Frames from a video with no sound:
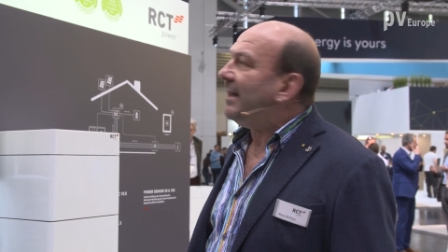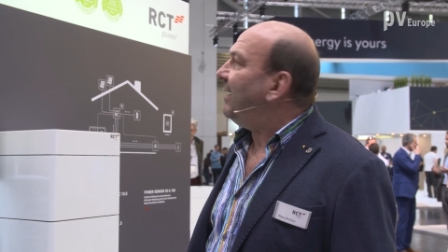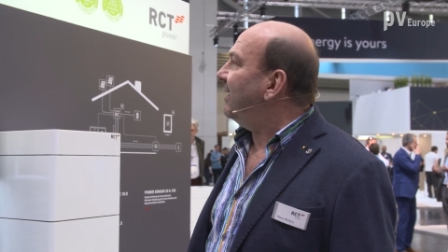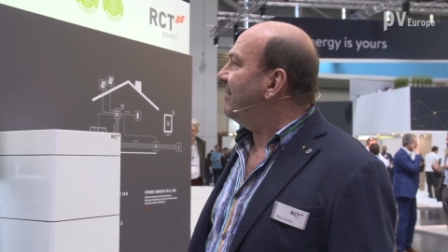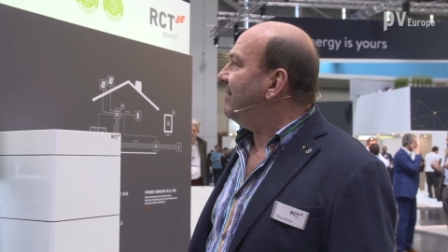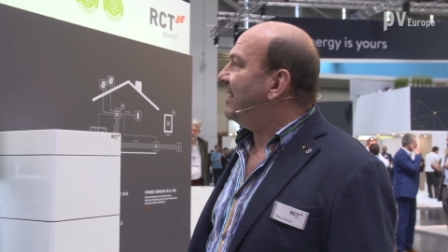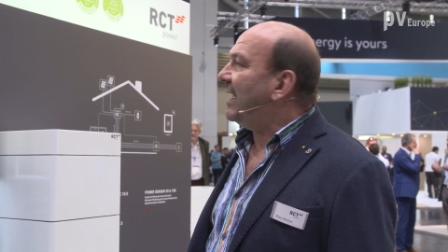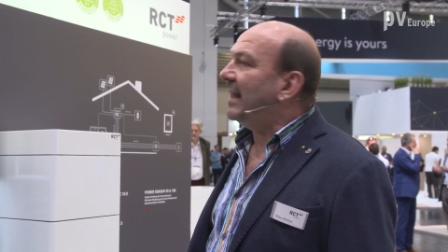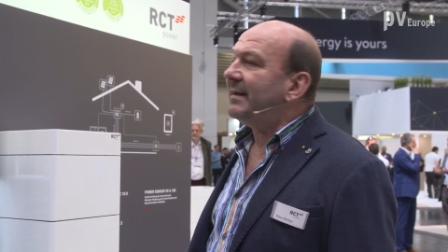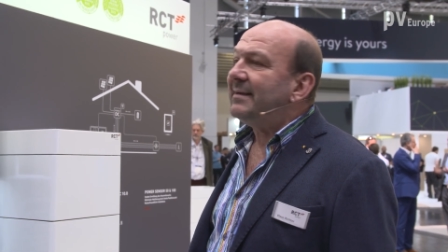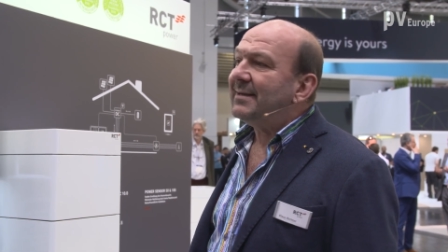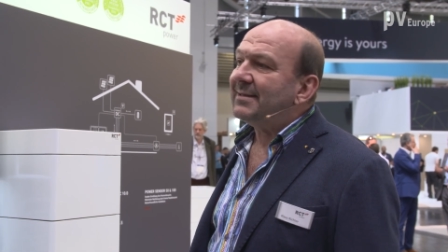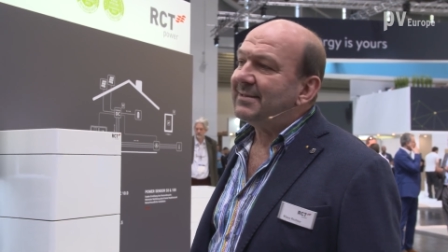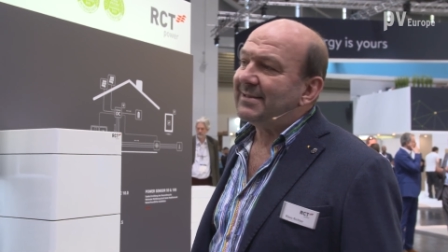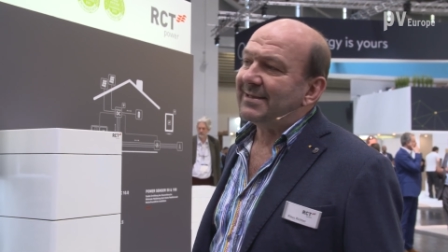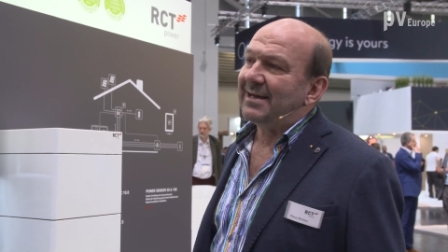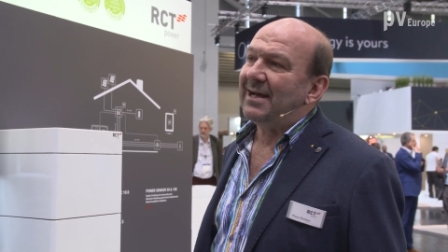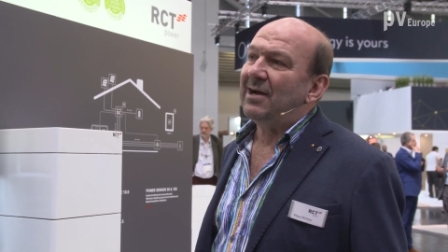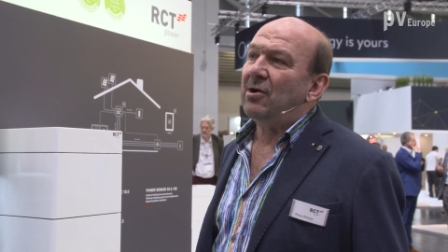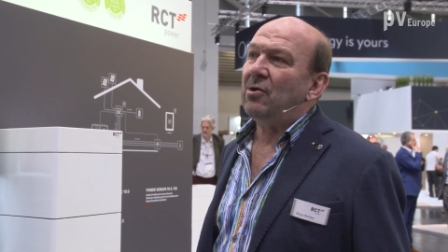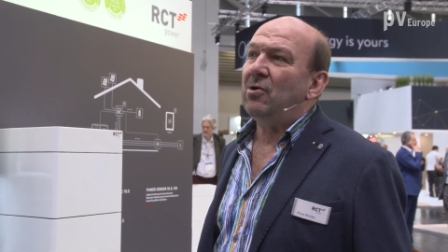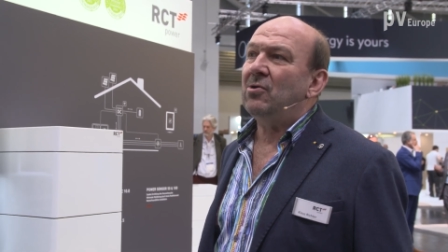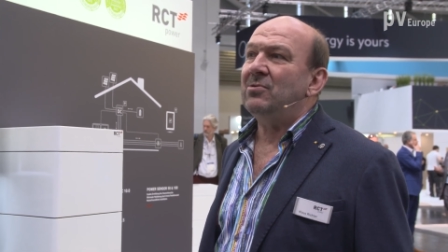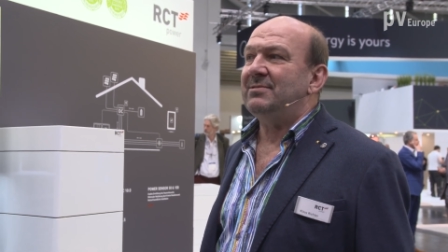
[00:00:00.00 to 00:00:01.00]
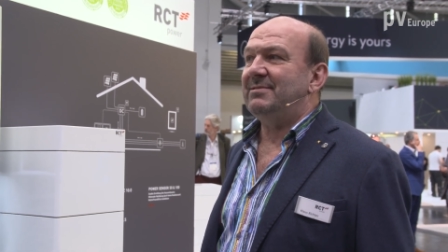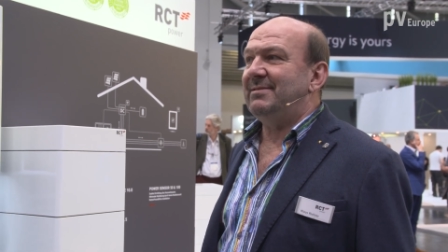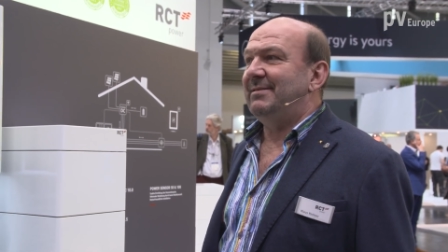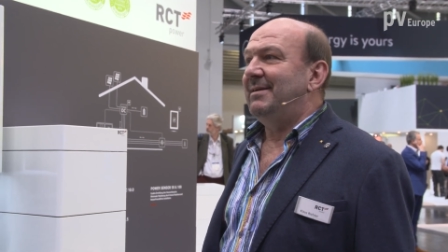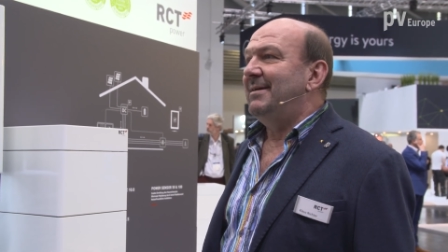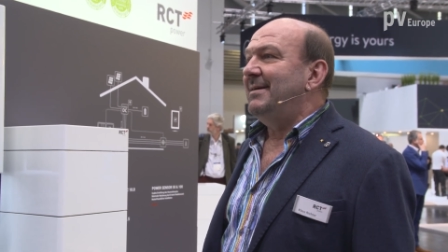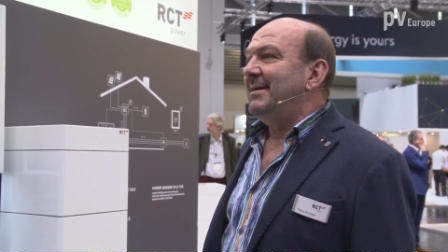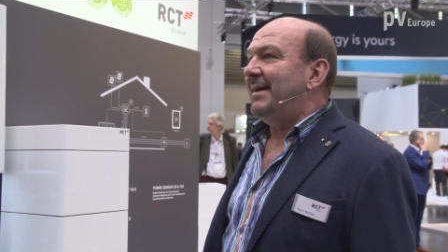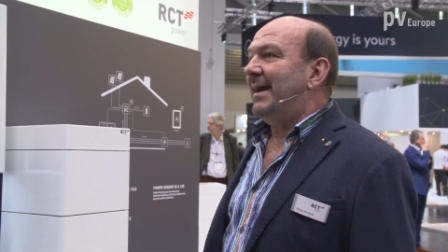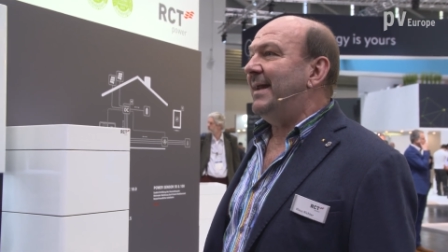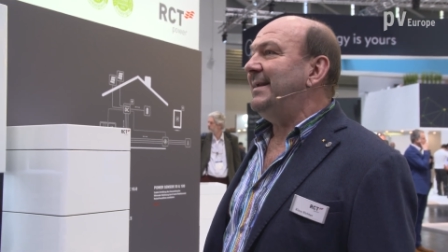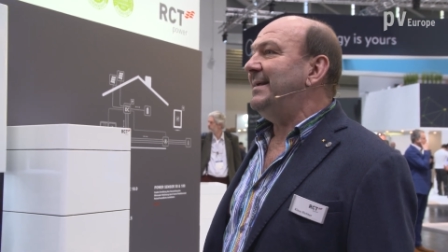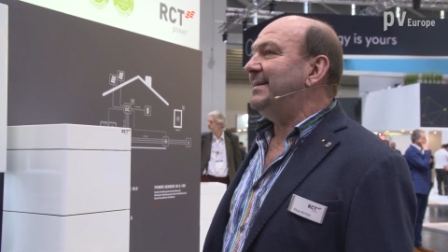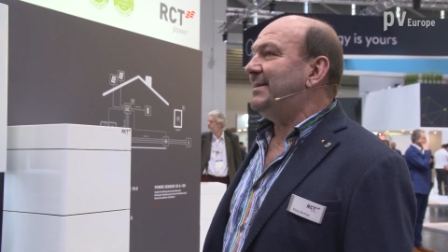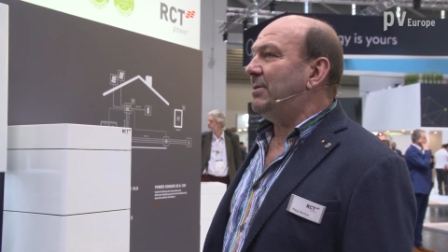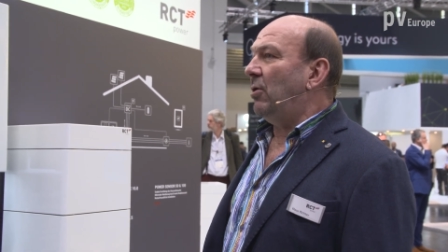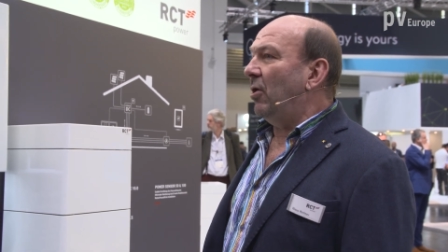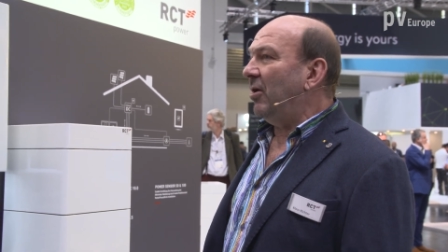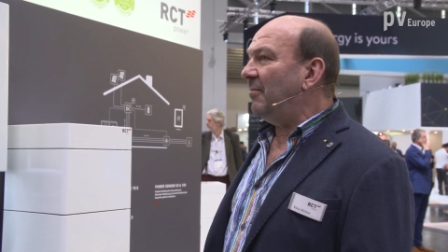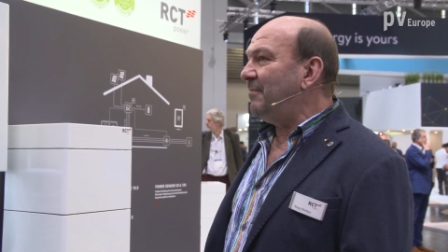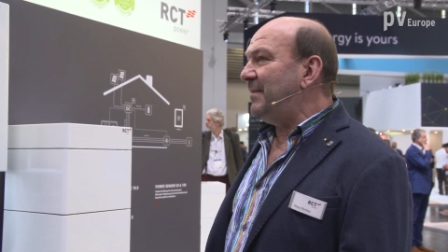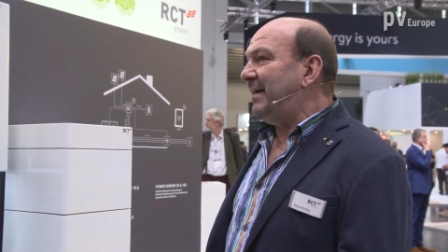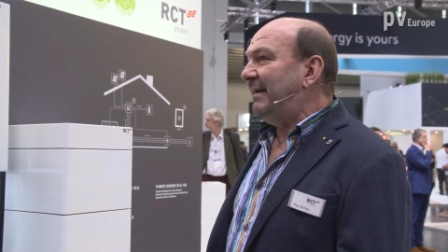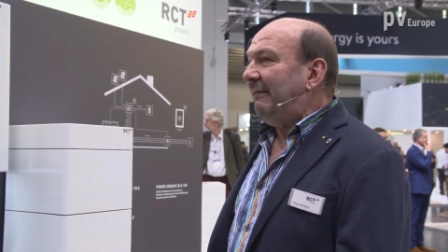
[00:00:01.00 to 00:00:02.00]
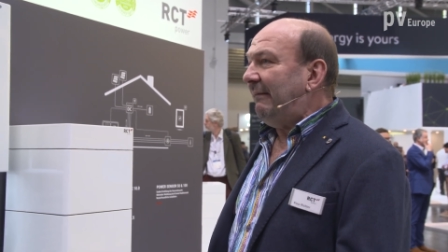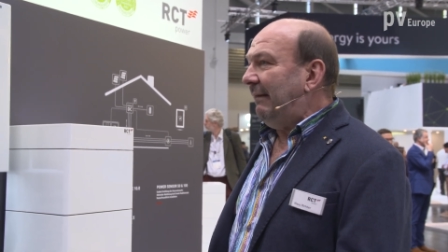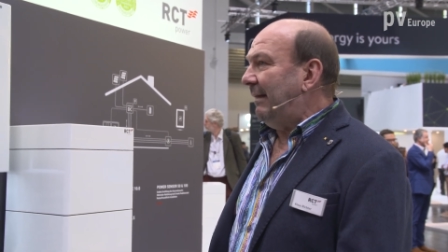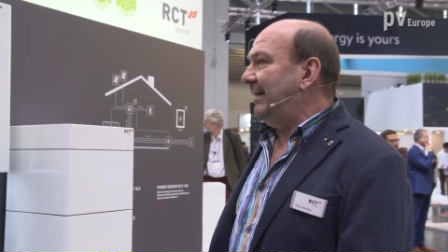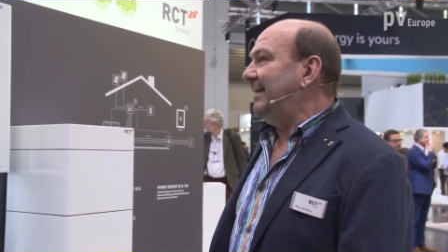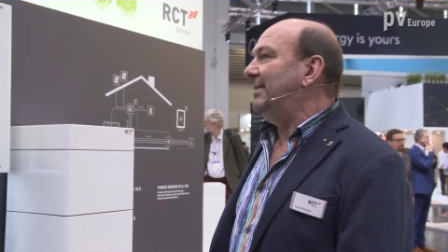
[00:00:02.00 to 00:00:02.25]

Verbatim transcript: in the underground and he told me